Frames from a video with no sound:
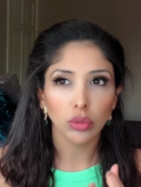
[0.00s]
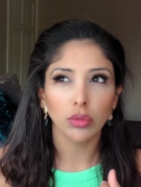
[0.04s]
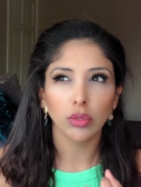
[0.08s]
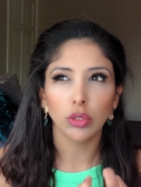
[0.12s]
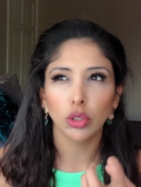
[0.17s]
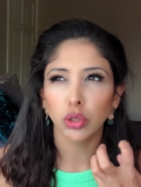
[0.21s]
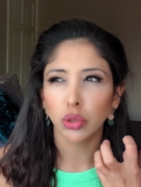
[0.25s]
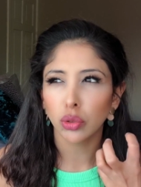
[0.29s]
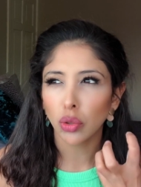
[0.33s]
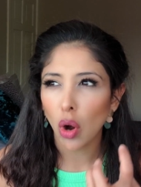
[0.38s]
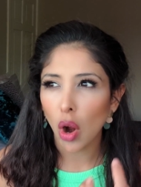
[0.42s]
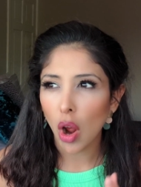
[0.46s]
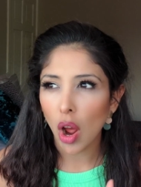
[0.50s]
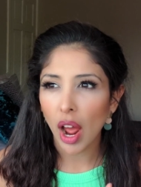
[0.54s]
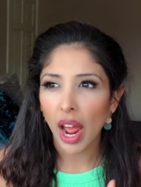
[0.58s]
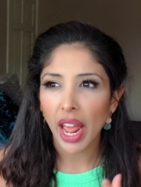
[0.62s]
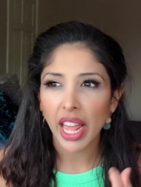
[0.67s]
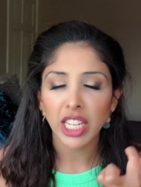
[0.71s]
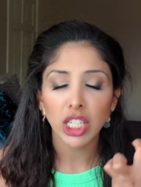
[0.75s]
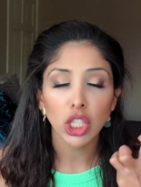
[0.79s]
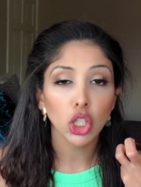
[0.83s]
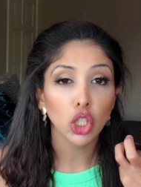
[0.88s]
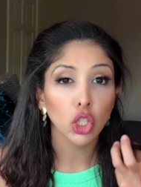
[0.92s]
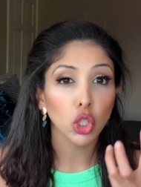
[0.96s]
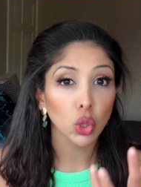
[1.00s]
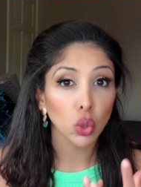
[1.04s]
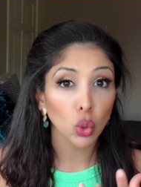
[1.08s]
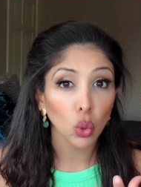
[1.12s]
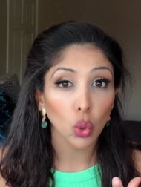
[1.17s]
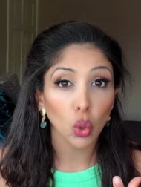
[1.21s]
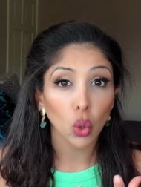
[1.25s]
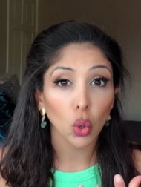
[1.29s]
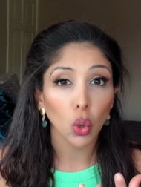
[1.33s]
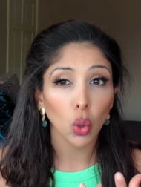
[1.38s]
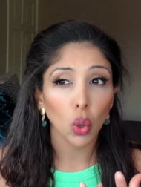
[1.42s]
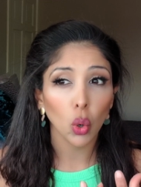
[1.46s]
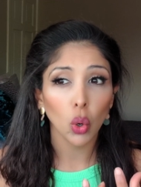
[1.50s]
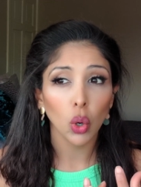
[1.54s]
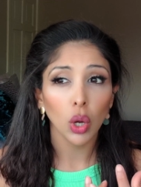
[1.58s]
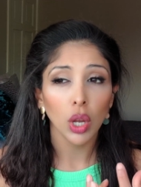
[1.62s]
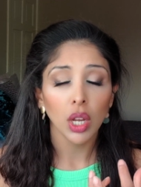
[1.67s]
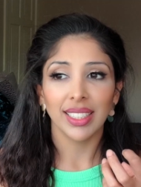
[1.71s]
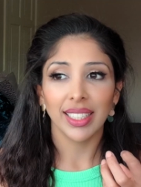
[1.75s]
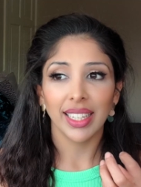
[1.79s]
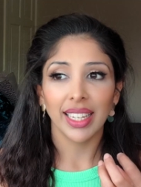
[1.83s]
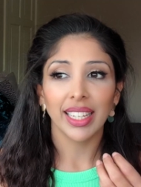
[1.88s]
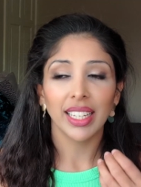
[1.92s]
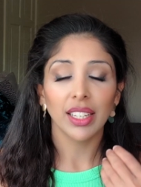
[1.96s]
dry, sore.
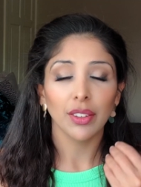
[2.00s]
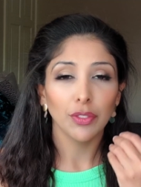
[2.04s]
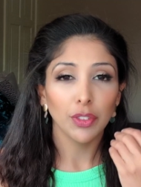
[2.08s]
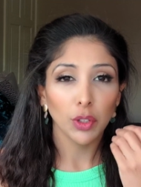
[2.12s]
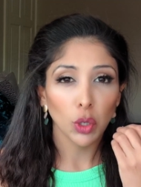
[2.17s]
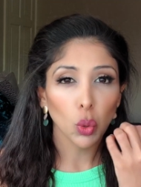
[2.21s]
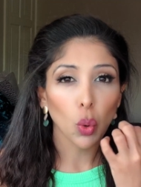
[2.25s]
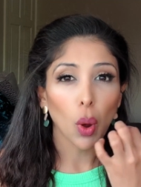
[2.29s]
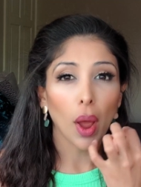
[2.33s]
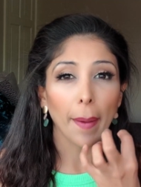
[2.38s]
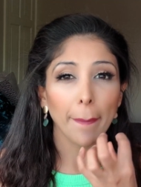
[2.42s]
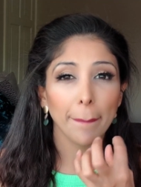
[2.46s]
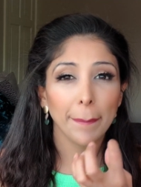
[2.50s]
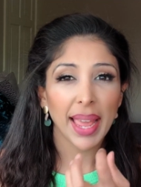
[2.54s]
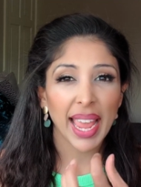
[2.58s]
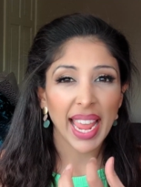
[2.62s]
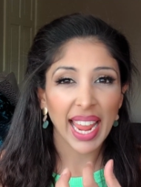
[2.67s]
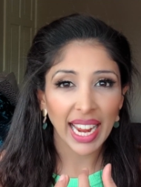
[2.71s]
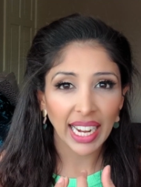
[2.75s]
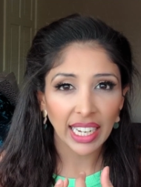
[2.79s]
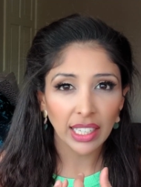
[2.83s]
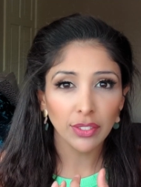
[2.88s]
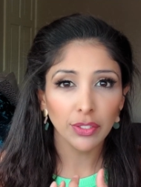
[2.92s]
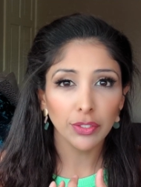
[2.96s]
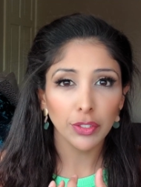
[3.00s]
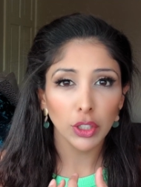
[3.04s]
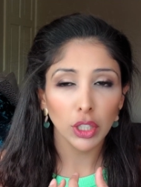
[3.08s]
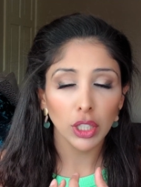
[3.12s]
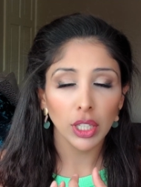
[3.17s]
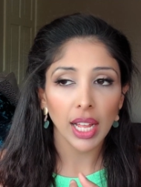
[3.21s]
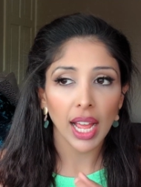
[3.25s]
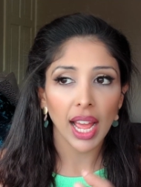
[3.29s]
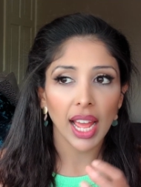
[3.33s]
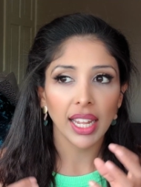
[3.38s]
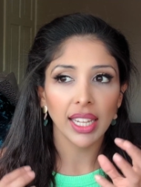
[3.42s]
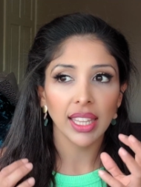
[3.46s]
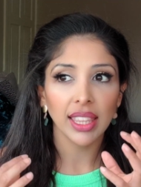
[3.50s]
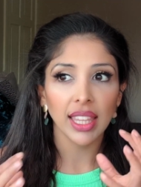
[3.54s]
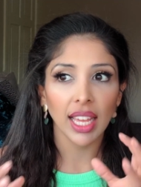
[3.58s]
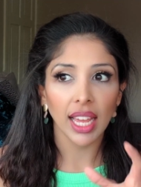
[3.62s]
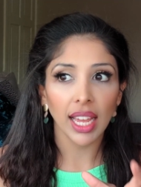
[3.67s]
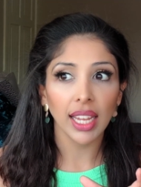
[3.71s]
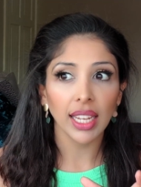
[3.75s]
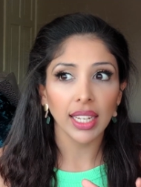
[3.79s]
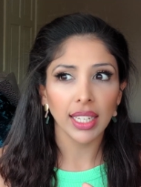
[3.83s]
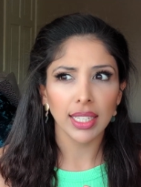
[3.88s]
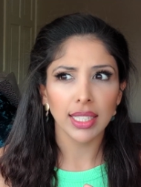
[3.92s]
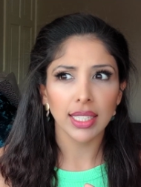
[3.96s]
It can feel quite painful. And
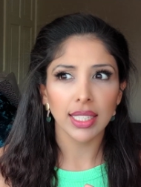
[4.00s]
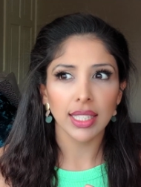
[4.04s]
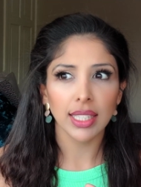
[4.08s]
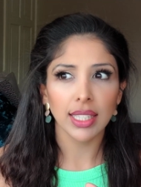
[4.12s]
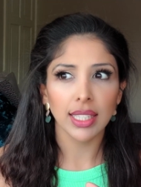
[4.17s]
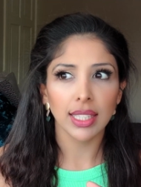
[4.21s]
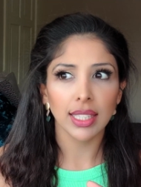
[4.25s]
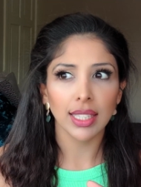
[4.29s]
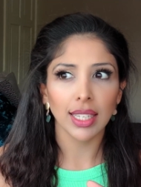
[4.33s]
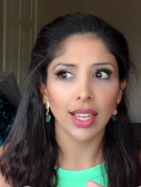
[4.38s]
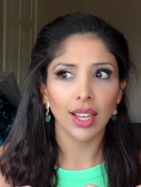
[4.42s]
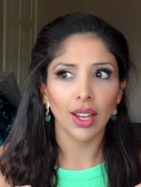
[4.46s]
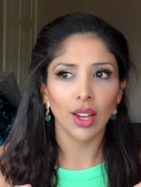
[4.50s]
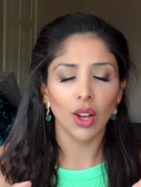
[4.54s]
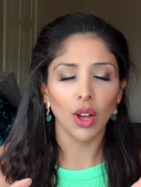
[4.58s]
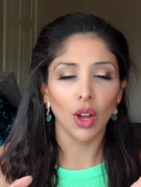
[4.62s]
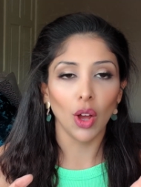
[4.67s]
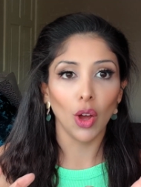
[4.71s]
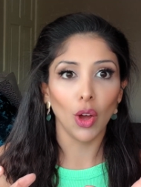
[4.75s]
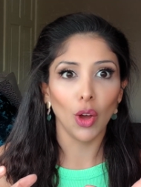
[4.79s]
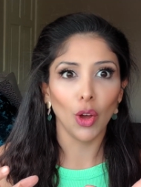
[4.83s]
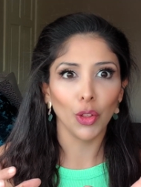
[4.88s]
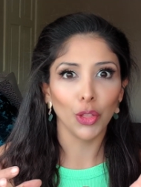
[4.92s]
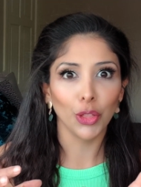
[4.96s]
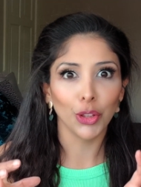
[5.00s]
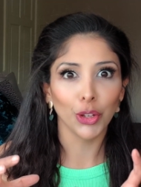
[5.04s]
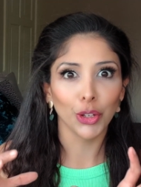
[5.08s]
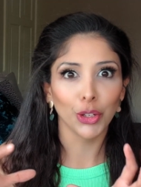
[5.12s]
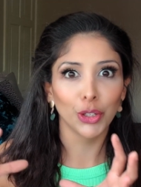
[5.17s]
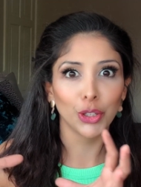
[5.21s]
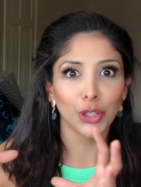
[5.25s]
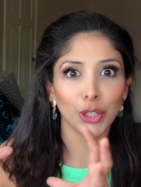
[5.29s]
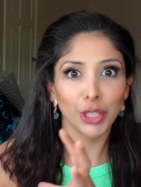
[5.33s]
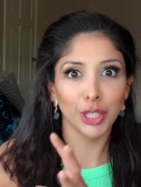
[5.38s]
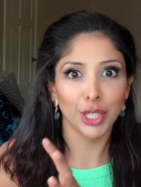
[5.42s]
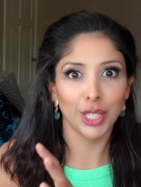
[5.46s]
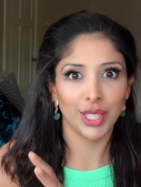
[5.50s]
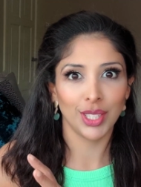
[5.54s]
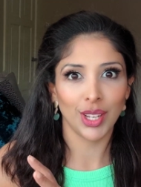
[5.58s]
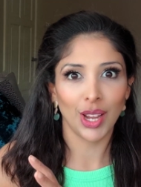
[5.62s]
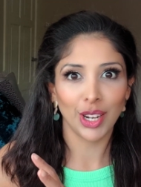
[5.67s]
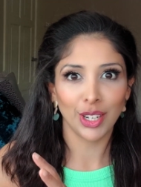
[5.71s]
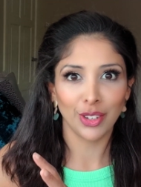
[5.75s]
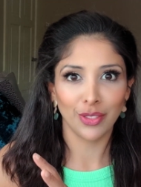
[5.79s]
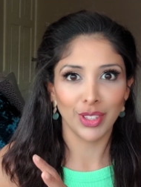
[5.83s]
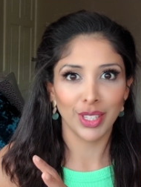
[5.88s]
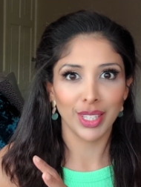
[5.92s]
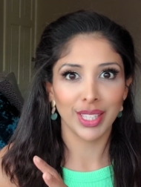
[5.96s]
that is on the good
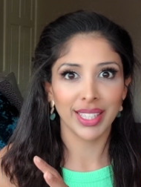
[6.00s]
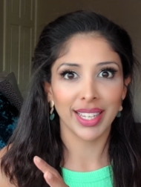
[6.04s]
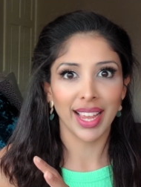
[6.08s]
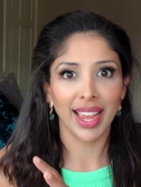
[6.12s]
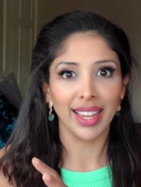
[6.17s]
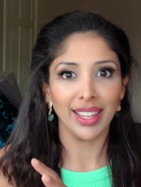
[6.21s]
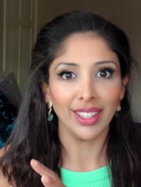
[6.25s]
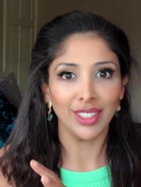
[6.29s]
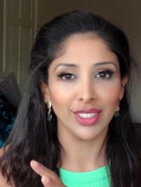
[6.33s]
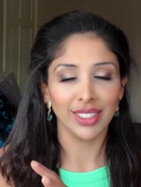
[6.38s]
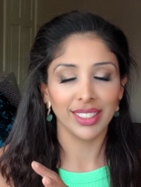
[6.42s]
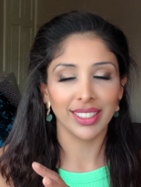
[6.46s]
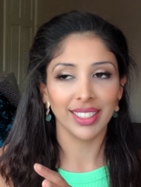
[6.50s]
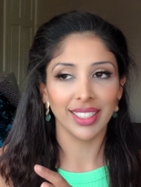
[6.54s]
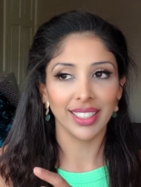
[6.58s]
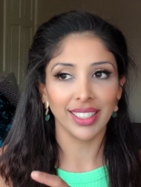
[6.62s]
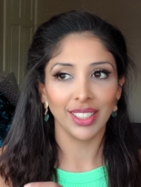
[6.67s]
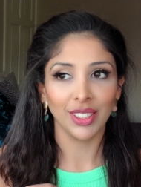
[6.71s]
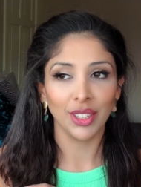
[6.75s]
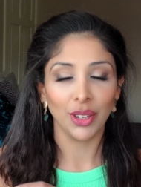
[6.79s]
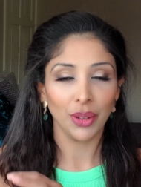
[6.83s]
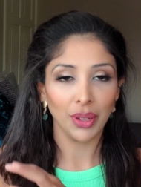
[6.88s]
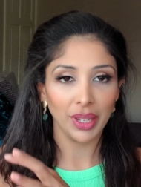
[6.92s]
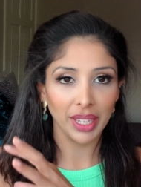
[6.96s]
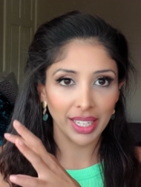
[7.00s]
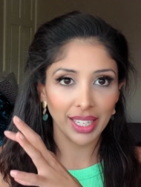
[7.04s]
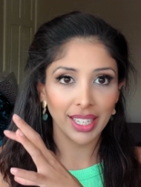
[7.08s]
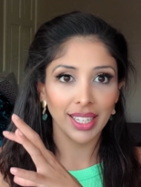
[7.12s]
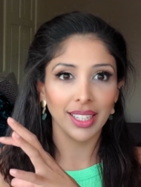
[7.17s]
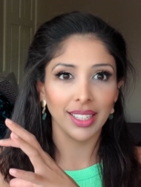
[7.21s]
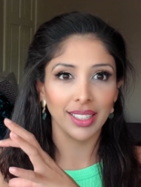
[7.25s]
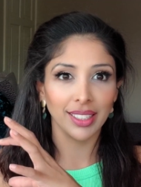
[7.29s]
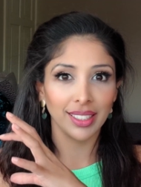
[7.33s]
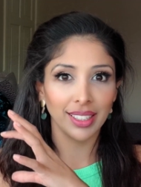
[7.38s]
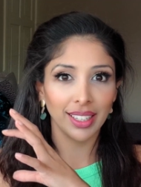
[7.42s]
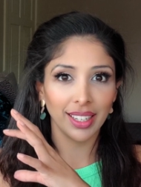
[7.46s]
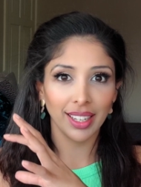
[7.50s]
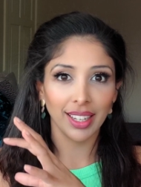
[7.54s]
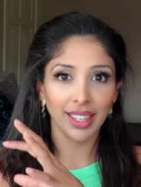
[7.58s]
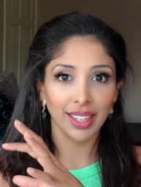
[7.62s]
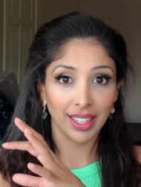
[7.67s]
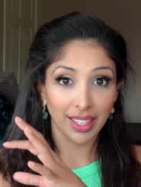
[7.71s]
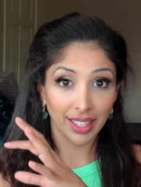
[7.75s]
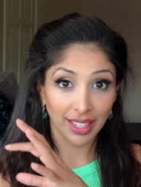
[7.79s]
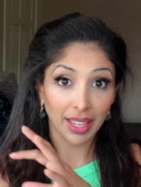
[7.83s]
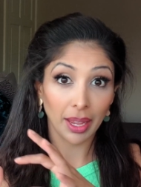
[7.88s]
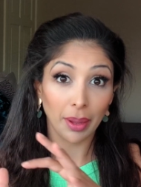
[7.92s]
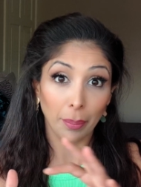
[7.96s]
side of the scale. You know, it can
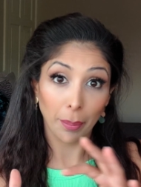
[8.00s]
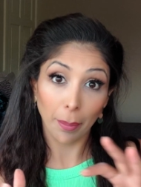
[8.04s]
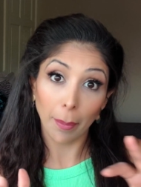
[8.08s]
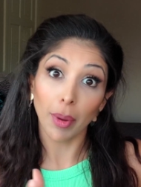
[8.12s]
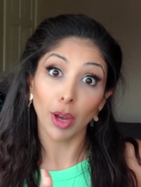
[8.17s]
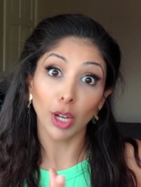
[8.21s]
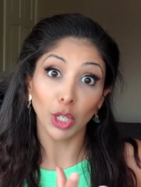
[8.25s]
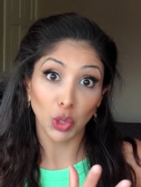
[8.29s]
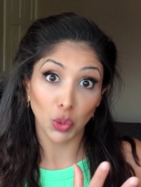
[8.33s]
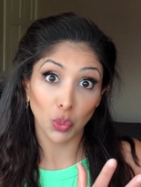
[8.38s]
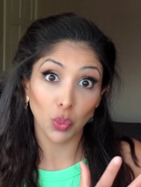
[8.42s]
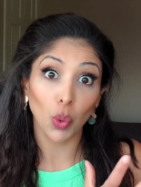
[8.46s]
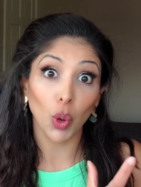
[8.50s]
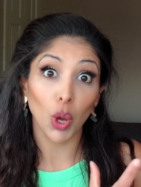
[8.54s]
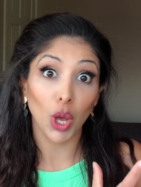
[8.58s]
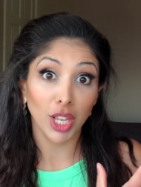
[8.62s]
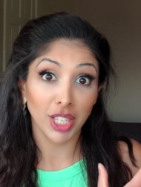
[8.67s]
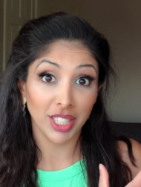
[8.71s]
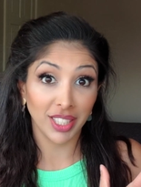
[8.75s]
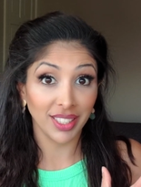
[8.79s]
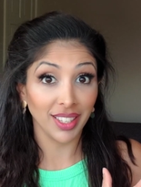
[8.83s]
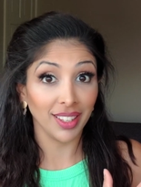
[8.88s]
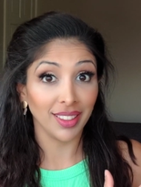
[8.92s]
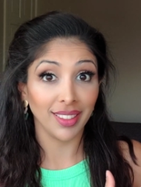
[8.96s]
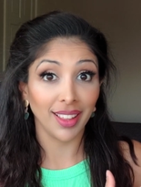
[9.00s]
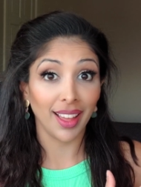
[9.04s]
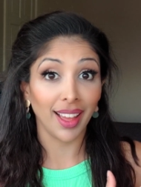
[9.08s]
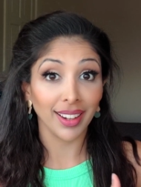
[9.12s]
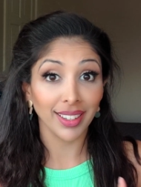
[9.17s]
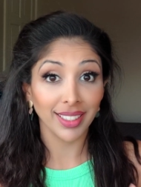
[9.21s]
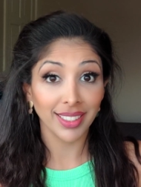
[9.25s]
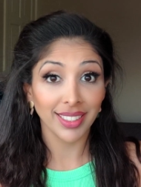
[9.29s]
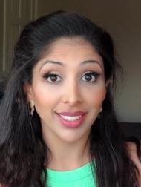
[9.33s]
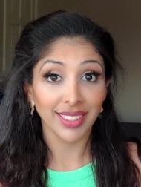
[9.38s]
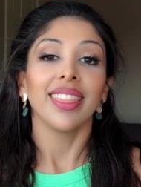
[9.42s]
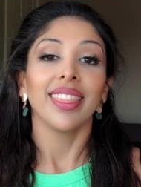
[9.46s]
it can get much worse than that.